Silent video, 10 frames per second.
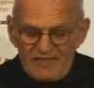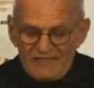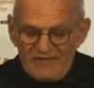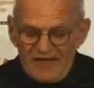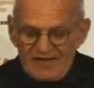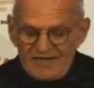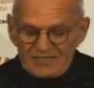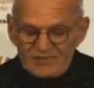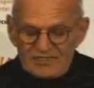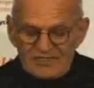Videx
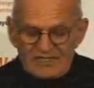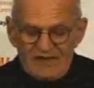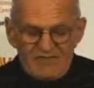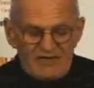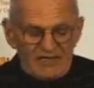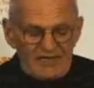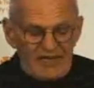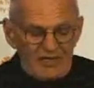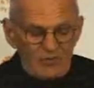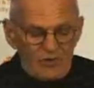was discovered at
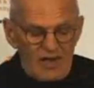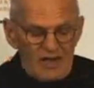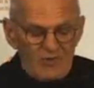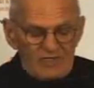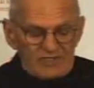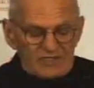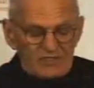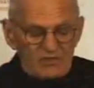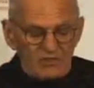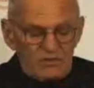Yale, where I went to
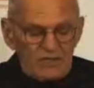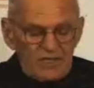school,